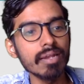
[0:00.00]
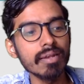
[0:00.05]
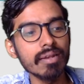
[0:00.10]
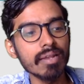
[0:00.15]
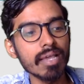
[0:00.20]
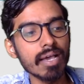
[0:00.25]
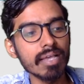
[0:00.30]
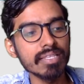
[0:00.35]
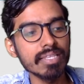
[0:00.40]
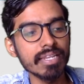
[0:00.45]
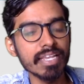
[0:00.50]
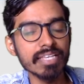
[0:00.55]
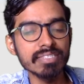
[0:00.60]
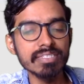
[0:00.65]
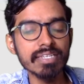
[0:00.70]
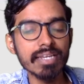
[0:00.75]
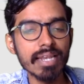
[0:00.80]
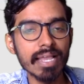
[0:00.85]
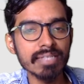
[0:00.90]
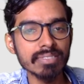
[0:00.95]
Now, in the
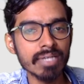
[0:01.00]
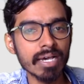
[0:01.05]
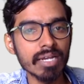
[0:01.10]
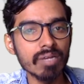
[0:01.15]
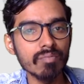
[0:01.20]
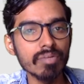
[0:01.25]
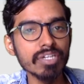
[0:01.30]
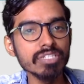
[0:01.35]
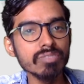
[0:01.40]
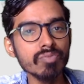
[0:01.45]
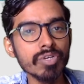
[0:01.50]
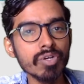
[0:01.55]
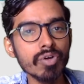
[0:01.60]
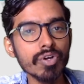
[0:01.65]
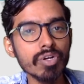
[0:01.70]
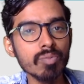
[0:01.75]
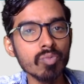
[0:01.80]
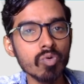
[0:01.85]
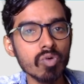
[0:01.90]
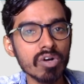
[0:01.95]
next class onwards, we're going
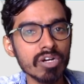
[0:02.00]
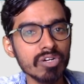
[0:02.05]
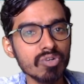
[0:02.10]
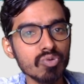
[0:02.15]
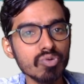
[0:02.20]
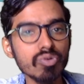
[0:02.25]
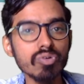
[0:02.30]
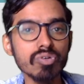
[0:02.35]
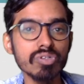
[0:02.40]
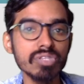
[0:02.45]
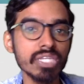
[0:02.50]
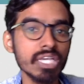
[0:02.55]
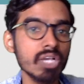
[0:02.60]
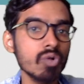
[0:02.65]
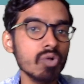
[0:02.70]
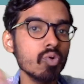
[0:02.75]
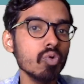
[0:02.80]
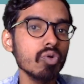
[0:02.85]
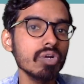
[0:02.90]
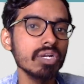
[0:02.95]
to move on to the
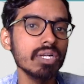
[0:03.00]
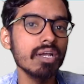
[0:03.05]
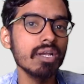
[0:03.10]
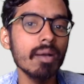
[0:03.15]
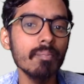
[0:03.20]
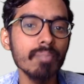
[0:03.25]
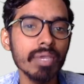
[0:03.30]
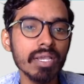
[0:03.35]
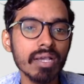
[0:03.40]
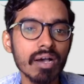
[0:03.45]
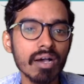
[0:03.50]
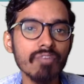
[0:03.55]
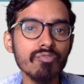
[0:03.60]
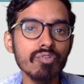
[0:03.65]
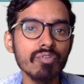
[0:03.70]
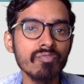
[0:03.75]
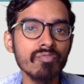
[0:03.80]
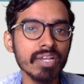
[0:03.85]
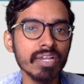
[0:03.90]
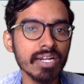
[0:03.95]
core topic of
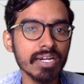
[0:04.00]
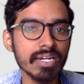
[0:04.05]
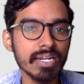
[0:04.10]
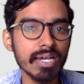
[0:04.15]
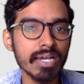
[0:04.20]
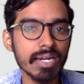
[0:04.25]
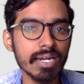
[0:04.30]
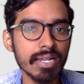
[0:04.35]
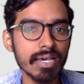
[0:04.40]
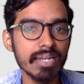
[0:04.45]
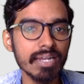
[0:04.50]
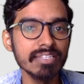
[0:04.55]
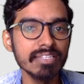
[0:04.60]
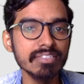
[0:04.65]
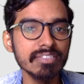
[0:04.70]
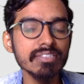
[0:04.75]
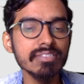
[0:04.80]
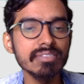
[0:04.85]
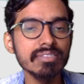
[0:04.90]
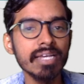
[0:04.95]
vector
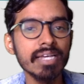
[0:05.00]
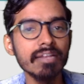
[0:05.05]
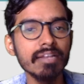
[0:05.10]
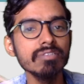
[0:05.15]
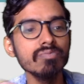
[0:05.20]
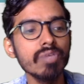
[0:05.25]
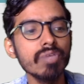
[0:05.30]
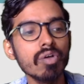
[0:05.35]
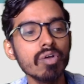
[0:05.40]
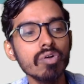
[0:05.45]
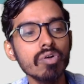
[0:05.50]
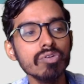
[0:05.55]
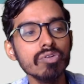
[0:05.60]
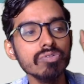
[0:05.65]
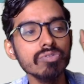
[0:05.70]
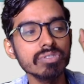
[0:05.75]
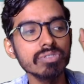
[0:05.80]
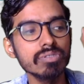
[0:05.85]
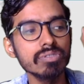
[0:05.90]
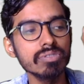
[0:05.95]
analysis. That is, we are going to
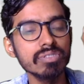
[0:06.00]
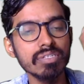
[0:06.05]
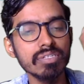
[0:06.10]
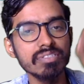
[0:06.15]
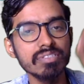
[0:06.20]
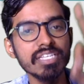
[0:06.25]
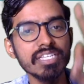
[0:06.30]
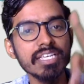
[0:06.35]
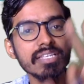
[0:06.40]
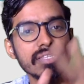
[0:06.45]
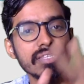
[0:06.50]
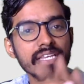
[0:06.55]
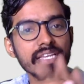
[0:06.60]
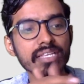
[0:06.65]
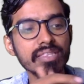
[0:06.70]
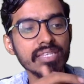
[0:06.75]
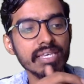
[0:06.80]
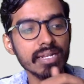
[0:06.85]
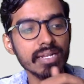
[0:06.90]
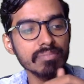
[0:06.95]
see 3
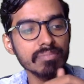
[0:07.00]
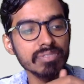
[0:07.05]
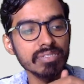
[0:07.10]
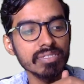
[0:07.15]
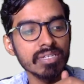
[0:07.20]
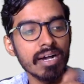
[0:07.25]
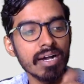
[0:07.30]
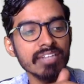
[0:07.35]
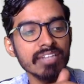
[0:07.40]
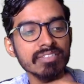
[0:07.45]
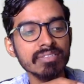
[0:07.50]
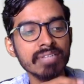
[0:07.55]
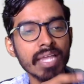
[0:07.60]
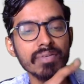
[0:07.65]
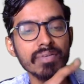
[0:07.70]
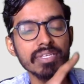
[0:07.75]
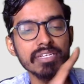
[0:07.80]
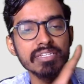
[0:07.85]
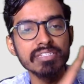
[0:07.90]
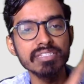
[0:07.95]
theorems: Gauss
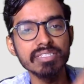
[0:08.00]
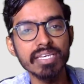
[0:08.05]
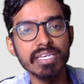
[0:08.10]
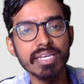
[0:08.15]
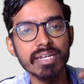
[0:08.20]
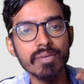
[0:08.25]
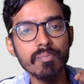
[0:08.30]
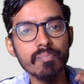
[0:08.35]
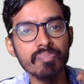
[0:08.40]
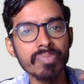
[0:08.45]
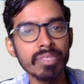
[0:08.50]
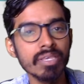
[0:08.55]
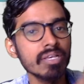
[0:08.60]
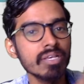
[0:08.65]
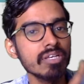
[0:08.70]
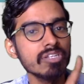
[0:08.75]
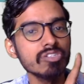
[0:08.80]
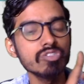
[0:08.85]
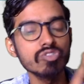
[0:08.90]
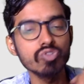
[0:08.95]
divergence theorem,
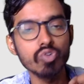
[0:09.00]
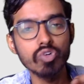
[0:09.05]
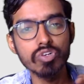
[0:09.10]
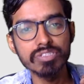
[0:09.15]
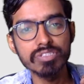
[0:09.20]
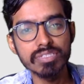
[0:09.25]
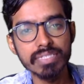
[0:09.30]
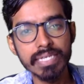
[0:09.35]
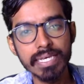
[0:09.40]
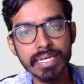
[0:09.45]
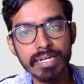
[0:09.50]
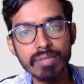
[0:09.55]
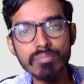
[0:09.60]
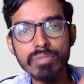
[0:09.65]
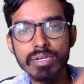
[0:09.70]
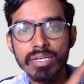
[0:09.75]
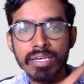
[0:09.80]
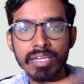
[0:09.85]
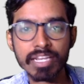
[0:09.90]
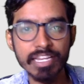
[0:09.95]
Stokes theorem,
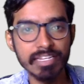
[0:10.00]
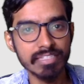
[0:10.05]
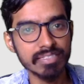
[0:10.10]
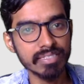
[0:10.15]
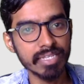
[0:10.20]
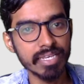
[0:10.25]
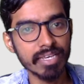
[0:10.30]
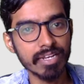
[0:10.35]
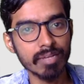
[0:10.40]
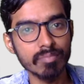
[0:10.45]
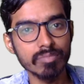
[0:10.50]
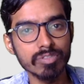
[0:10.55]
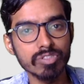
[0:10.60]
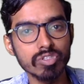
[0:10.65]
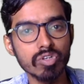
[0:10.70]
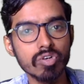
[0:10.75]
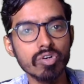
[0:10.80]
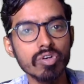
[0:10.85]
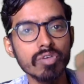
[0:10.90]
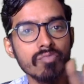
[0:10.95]
Green's theorem.
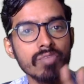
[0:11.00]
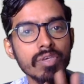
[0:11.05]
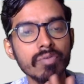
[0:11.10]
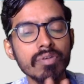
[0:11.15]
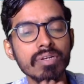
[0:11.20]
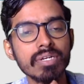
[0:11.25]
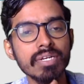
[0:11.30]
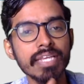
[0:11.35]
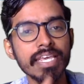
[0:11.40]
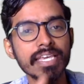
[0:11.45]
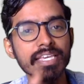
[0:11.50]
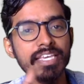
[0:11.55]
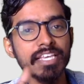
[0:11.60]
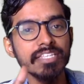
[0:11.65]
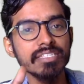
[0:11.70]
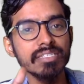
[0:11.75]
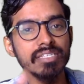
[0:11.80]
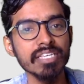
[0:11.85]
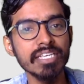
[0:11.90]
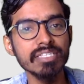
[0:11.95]
So we will take
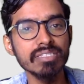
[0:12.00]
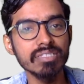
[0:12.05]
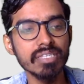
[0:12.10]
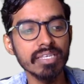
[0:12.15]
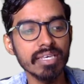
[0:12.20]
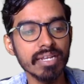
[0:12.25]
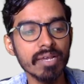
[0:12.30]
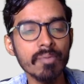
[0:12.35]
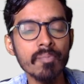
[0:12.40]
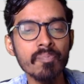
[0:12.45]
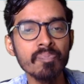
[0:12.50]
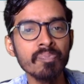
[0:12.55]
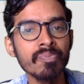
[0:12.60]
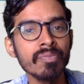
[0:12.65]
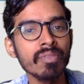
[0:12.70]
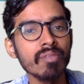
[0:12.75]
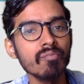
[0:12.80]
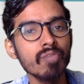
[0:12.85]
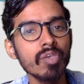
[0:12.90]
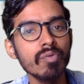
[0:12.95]
each theorem.
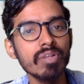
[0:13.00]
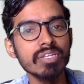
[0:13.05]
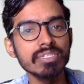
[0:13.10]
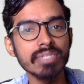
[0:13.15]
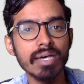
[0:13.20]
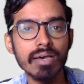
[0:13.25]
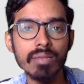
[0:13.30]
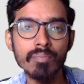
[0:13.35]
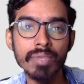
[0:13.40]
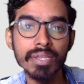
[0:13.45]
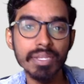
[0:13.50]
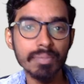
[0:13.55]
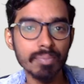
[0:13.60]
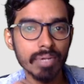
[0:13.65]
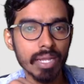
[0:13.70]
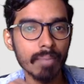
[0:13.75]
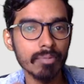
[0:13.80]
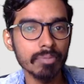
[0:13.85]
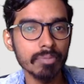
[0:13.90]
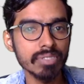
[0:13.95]
We will solve many
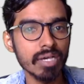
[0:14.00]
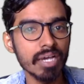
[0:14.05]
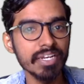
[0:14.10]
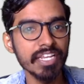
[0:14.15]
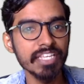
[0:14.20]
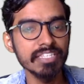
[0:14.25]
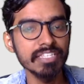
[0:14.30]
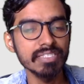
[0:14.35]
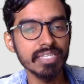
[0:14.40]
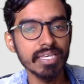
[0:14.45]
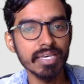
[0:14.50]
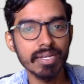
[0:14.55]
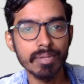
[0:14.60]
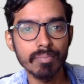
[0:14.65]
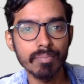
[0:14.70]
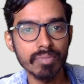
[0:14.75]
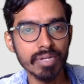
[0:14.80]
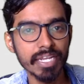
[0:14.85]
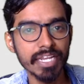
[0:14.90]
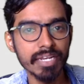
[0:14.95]
problems on each theorem,
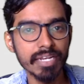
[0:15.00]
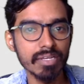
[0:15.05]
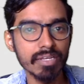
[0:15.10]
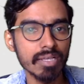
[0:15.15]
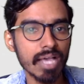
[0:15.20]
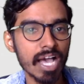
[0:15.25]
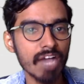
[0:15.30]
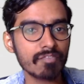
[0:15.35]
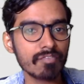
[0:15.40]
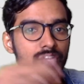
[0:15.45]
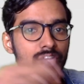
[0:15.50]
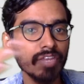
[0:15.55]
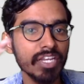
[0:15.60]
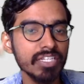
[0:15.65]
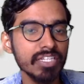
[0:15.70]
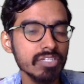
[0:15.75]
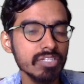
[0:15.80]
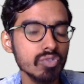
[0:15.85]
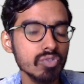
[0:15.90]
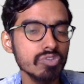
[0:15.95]
right? After
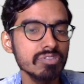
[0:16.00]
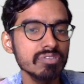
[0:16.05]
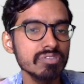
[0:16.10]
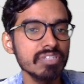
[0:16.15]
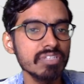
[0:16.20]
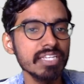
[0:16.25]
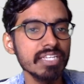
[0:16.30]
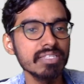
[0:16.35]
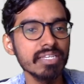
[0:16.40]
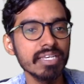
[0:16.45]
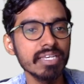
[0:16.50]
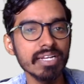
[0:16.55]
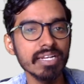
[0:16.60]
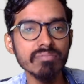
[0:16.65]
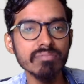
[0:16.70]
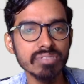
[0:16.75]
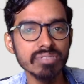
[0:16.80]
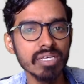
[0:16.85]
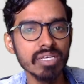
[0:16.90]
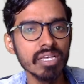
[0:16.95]
finishing those 3
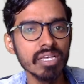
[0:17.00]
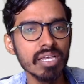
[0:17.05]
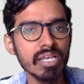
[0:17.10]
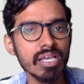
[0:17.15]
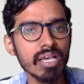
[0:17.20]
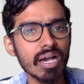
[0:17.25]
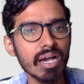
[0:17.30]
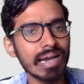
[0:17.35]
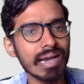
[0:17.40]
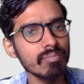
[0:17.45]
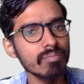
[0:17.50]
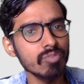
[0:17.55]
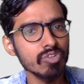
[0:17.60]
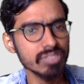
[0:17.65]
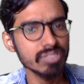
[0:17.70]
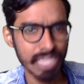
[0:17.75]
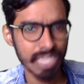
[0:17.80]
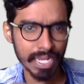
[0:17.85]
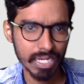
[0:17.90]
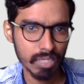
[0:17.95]
theorems,
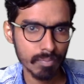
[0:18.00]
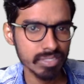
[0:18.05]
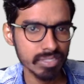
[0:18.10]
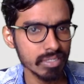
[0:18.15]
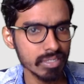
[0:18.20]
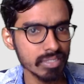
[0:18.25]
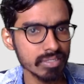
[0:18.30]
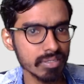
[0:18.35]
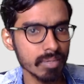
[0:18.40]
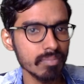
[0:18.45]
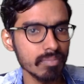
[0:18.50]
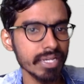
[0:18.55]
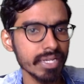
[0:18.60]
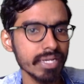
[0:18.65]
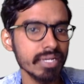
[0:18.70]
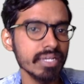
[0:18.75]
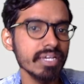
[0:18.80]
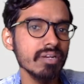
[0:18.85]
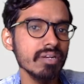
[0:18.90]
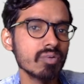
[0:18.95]
almost 90% is
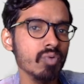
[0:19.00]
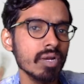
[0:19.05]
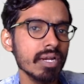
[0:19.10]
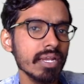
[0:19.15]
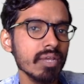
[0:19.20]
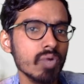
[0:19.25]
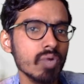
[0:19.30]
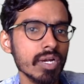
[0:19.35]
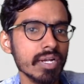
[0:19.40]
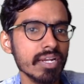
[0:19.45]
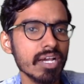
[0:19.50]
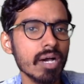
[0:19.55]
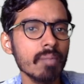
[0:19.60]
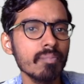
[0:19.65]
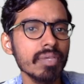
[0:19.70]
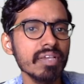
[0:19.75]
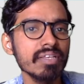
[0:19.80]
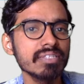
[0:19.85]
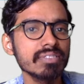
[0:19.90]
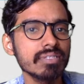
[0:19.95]
completed. Only one
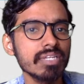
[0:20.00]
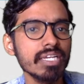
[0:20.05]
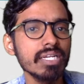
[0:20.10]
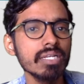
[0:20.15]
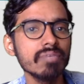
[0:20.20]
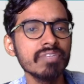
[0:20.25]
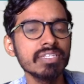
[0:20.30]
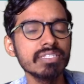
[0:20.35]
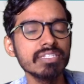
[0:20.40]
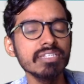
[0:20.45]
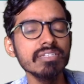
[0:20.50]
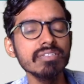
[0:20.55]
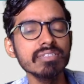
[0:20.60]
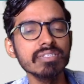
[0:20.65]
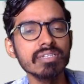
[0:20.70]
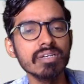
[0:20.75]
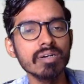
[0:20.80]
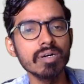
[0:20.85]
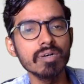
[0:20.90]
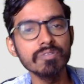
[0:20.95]
topic is left, which is
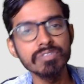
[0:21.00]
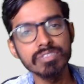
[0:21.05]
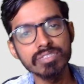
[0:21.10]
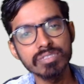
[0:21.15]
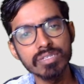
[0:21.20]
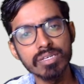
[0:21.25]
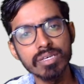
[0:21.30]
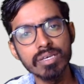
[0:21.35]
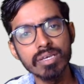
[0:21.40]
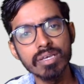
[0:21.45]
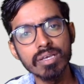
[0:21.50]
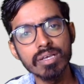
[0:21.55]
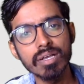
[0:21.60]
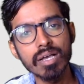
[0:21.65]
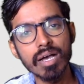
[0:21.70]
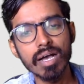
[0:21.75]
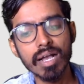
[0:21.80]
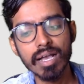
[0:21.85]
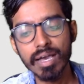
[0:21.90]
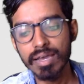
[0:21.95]
curves,
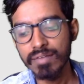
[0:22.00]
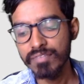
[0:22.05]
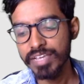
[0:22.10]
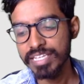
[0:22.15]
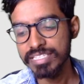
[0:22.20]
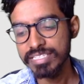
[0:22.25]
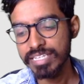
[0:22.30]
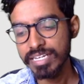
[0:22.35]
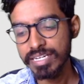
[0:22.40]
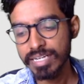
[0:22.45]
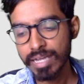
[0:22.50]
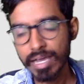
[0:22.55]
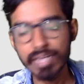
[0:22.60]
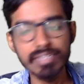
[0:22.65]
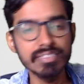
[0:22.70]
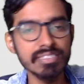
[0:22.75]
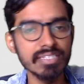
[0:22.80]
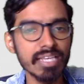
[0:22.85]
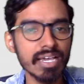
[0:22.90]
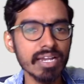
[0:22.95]
curvature,
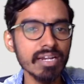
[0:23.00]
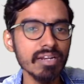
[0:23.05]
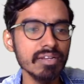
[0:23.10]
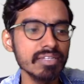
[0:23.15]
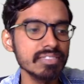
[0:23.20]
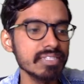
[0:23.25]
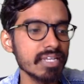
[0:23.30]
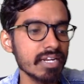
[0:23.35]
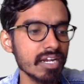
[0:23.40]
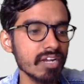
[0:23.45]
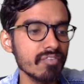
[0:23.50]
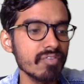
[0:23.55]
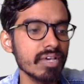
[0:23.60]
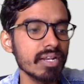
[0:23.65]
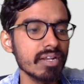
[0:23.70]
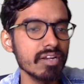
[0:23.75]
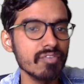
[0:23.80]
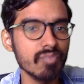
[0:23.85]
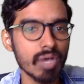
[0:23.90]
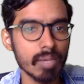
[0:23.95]
Darcy, and
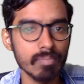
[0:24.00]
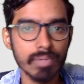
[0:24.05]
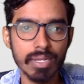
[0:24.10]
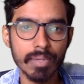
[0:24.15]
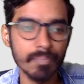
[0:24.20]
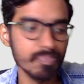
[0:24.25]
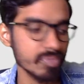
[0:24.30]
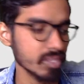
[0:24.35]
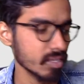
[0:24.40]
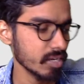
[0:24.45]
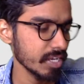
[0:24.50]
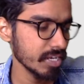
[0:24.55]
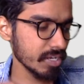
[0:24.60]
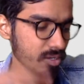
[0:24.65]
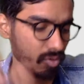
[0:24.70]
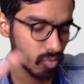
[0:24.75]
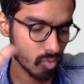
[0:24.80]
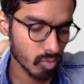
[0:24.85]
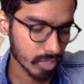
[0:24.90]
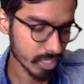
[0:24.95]
Seret-Ferner formula, right?
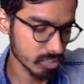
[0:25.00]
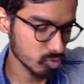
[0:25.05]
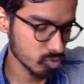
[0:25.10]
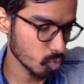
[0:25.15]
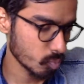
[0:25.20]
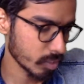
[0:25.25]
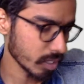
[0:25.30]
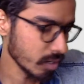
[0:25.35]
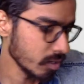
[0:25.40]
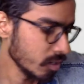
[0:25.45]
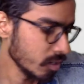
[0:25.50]
Okay, super.